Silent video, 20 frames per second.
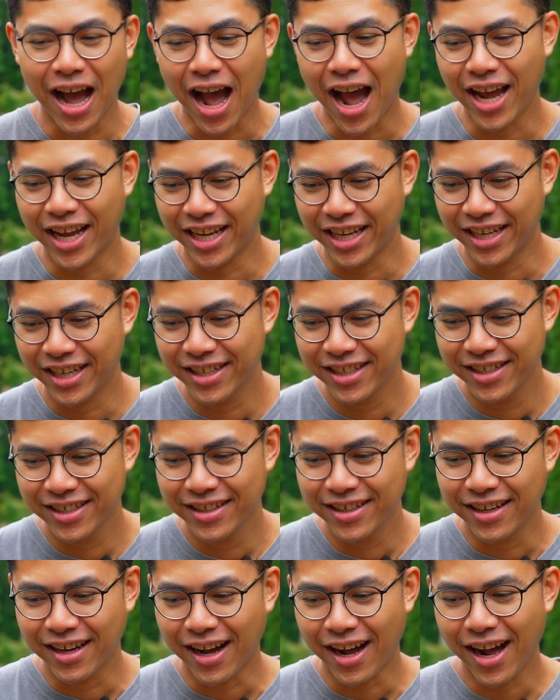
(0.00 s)
I
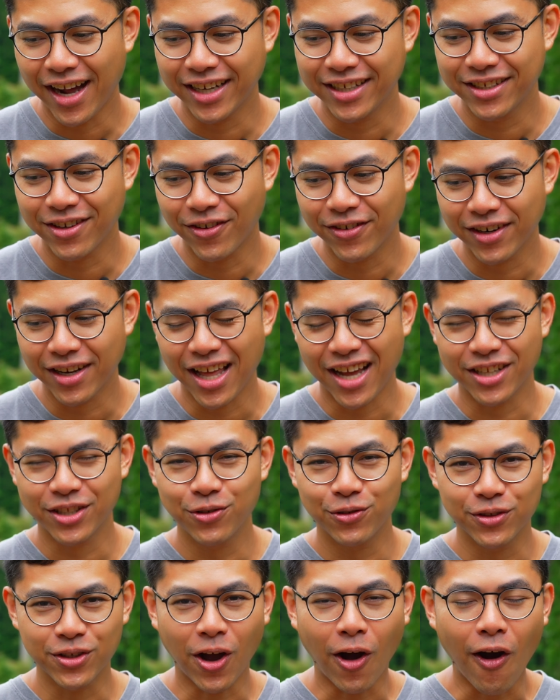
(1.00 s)
don't like
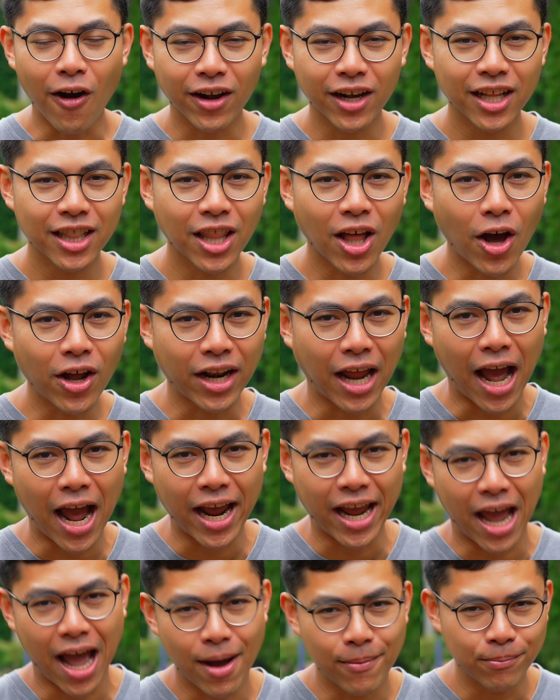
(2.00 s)
to talk a lot.
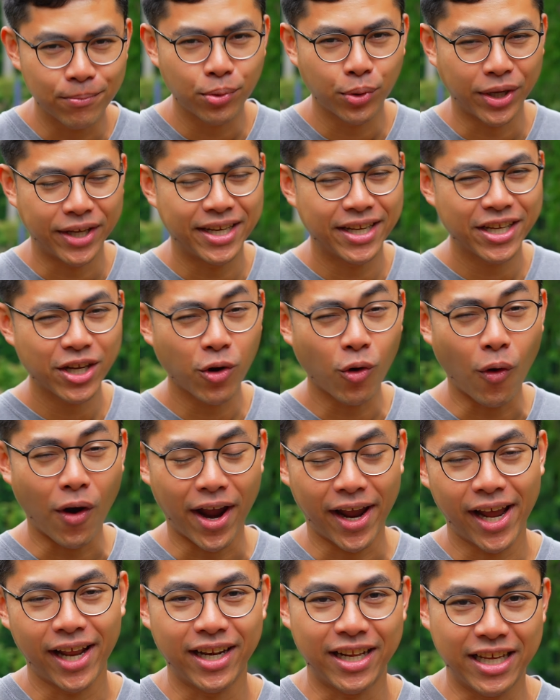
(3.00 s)
I am pretty
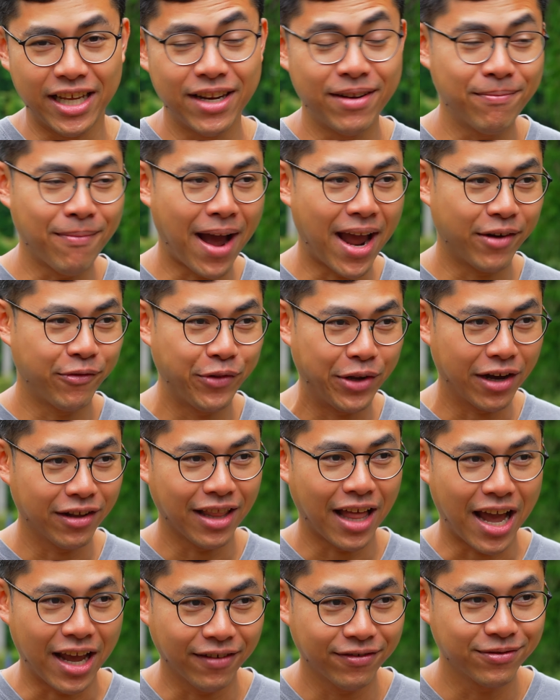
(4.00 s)
quiet in my real
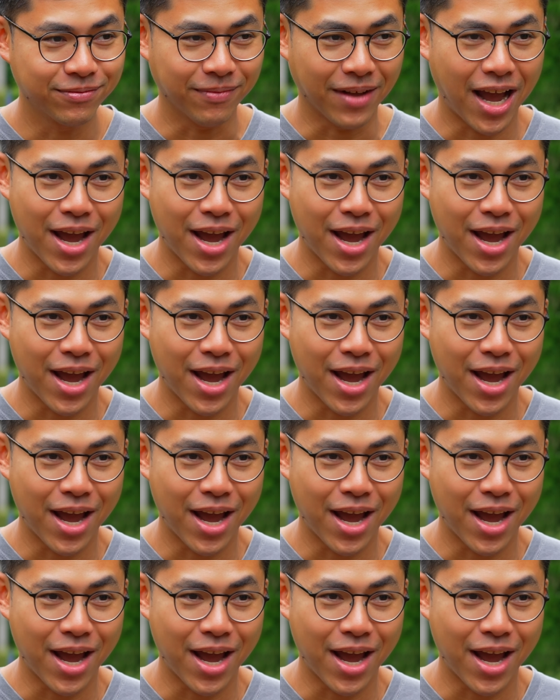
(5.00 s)
life.